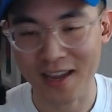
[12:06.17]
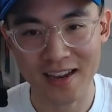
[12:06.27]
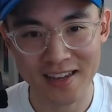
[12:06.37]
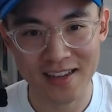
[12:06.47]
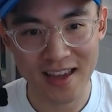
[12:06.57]

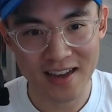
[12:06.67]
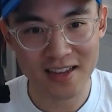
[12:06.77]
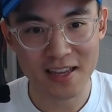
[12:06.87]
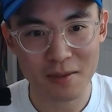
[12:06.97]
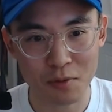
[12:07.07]
Any
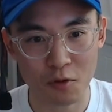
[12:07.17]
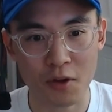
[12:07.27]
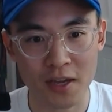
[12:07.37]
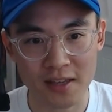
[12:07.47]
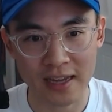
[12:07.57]

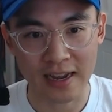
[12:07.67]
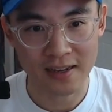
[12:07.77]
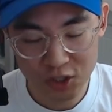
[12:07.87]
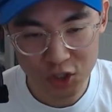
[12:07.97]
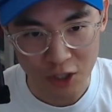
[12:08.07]
employee that
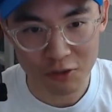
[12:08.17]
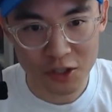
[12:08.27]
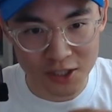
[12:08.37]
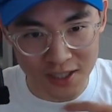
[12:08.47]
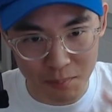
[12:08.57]
generally
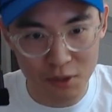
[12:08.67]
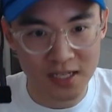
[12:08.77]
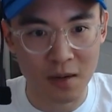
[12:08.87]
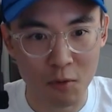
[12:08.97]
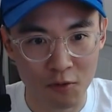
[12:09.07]
just like
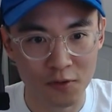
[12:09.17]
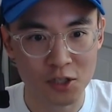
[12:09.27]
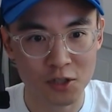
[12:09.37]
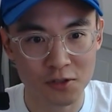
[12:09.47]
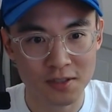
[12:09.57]
puts out more
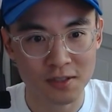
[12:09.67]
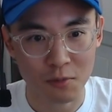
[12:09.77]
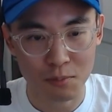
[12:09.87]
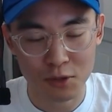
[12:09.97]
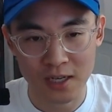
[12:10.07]
features
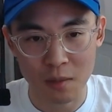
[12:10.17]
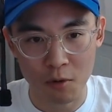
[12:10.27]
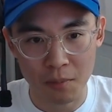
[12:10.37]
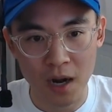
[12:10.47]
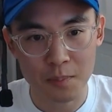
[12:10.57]
or puts out more
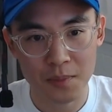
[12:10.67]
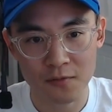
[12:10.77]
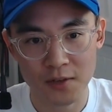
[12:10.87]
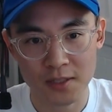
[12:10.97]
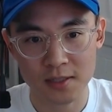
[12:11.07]
bug
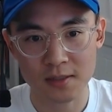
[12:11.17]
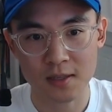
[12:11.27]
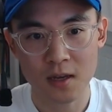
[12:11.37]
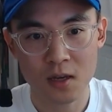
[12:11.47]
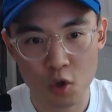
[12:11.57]
fixes,
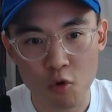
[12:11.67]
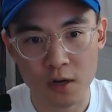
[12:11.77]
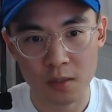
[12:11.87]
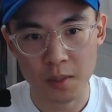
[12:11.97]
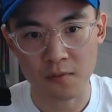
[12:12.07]
you are
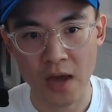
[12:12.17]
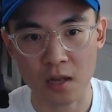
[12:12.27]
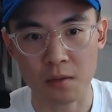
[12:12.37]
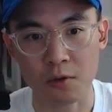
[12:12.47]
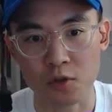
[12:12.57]
going to be
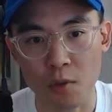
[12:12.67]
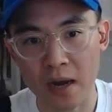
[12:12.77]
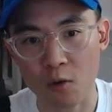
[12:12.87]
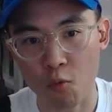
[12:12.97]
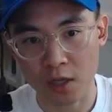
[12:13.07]
valuable no
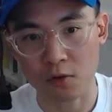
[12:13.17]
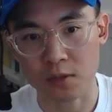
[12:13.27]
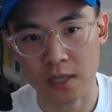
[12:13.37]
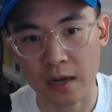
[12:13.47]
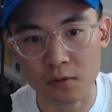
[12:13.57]
matter what your
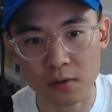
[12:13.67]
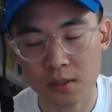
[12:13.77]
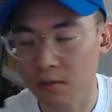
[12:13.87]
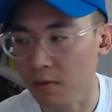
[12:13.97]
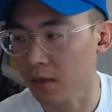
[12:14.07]
title is,
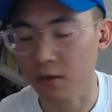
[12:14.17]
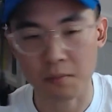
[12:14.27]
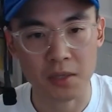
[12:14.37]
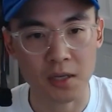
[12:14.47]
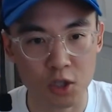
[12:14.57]
right? You
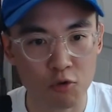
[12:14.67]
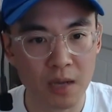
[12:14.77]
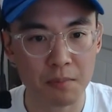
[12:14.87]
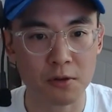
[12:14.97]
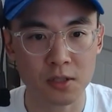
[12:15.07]
can be a
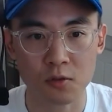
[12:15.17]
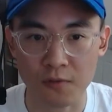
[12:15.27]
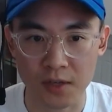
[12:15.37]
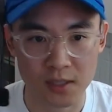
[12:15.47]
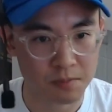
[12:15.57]
QA person who
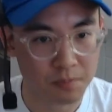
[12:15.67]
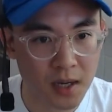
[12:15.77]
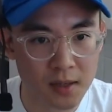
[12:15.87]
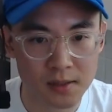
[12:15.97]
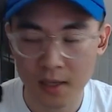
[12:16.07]
fixes
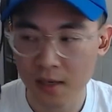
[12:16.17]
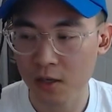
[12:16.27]
bugs.